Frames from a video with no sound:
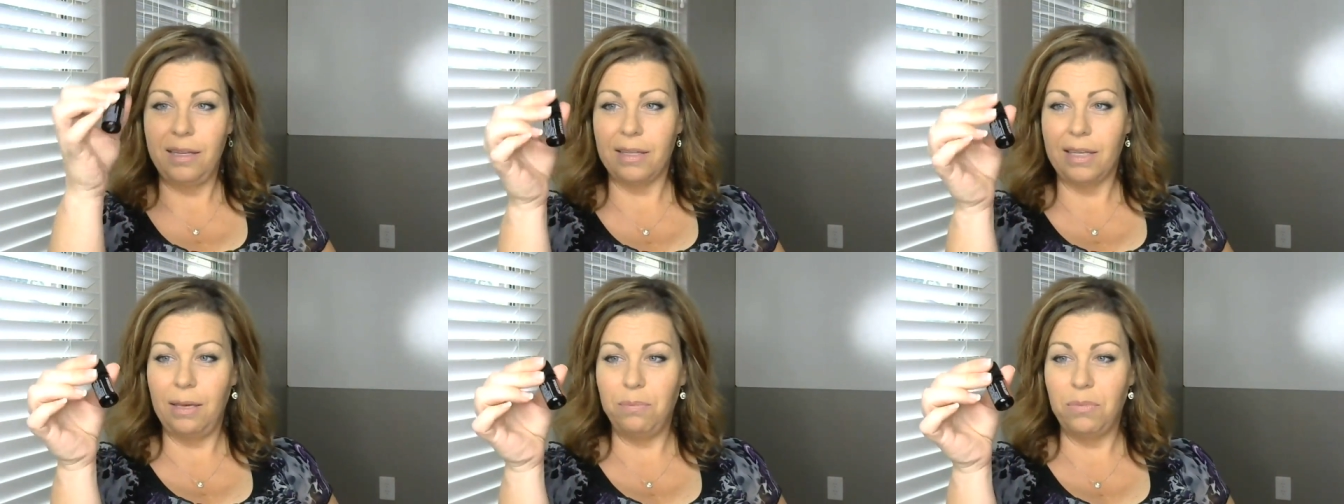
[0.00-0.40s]

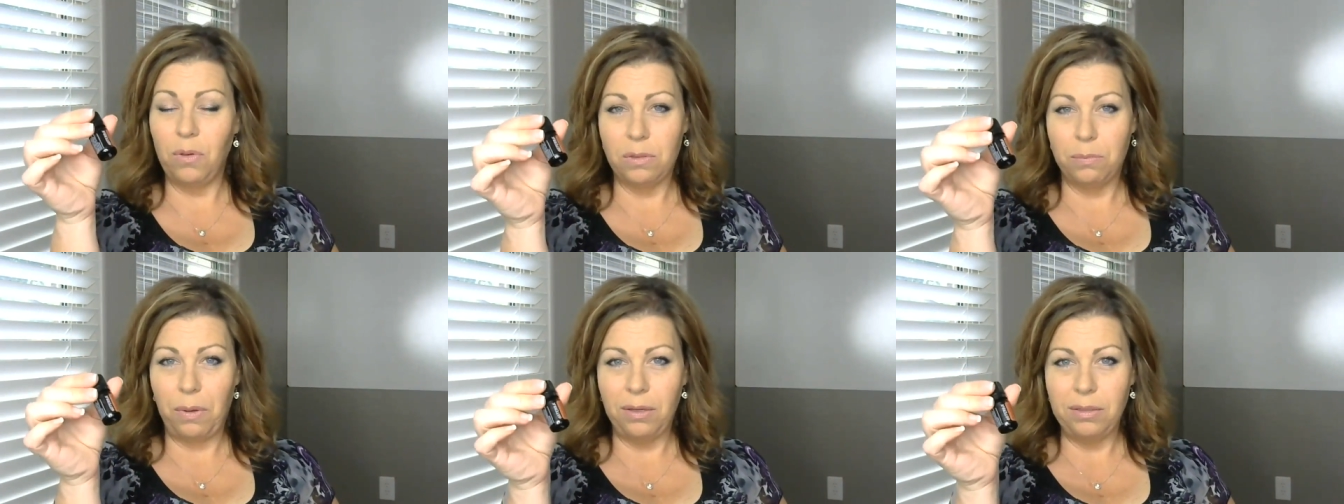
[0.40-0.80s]
It'll keep
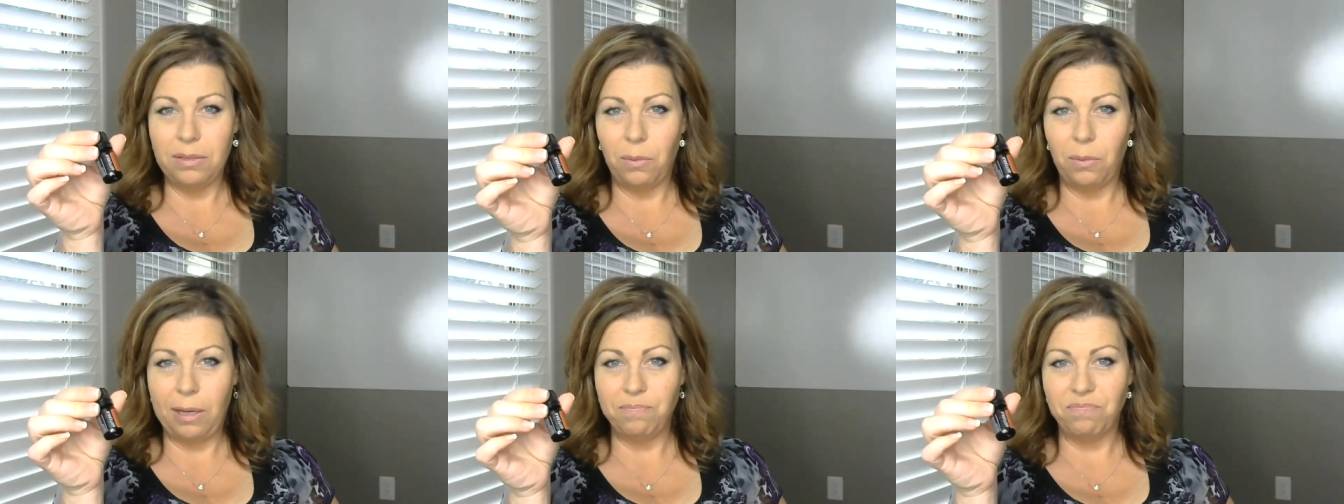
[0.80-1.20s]
those bugs
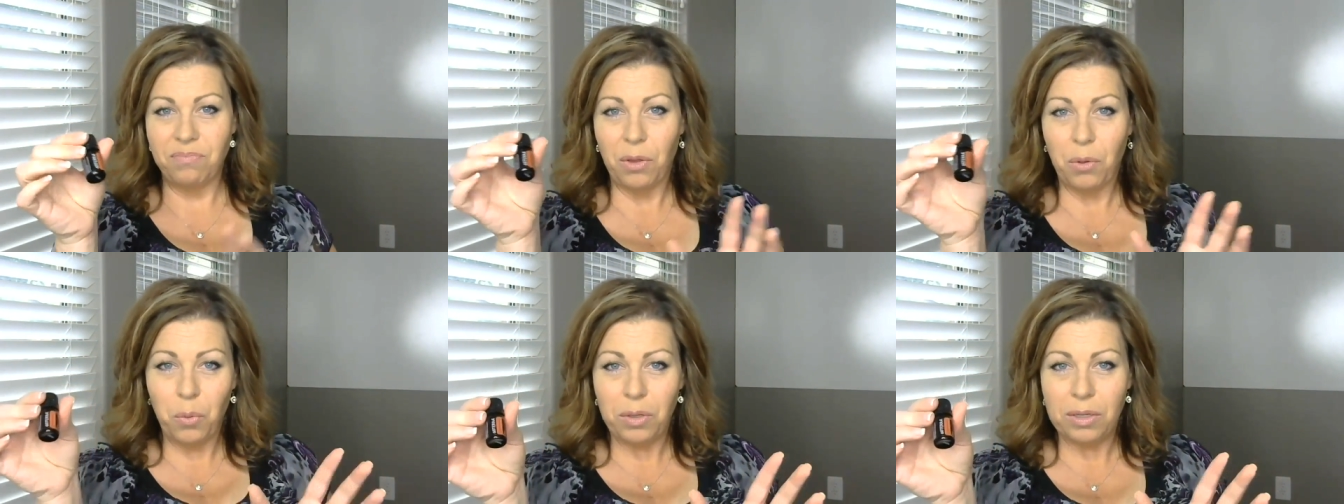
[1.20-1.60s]
away.
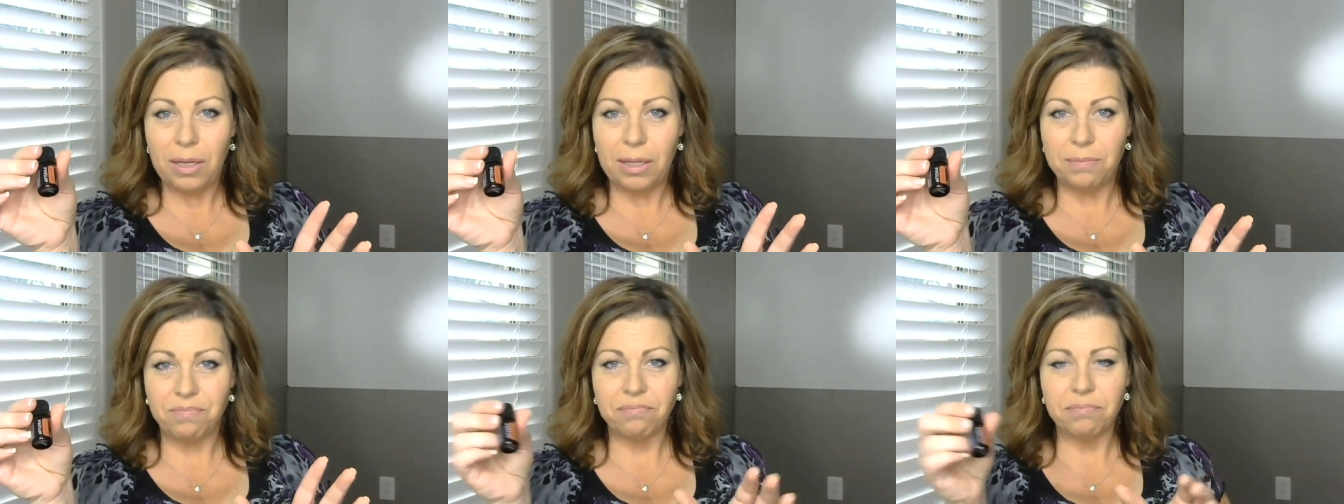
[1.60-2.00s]
Cool,
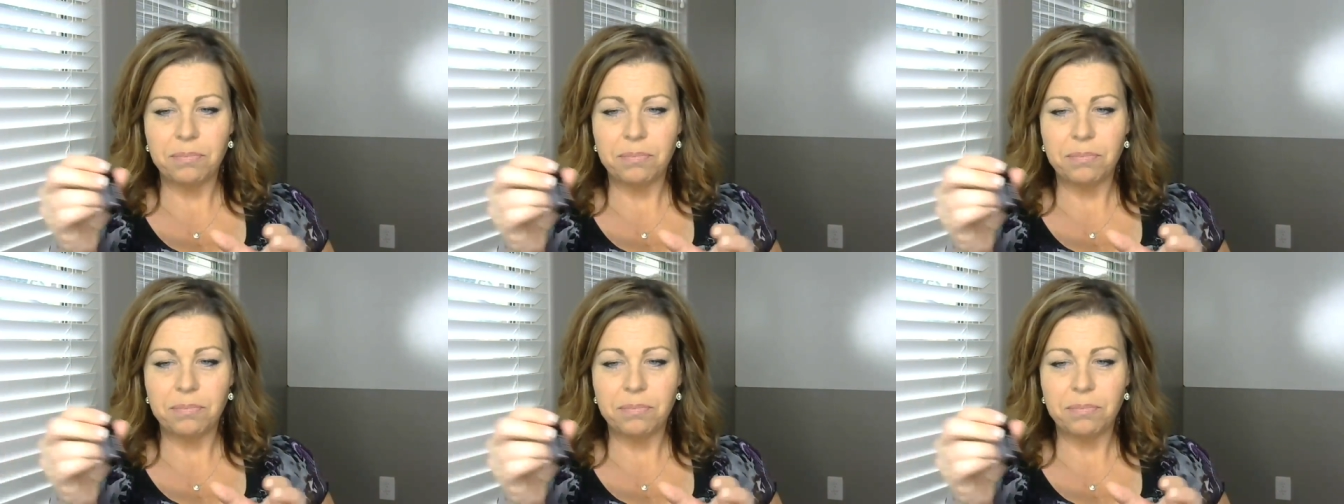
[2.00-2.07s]
huh?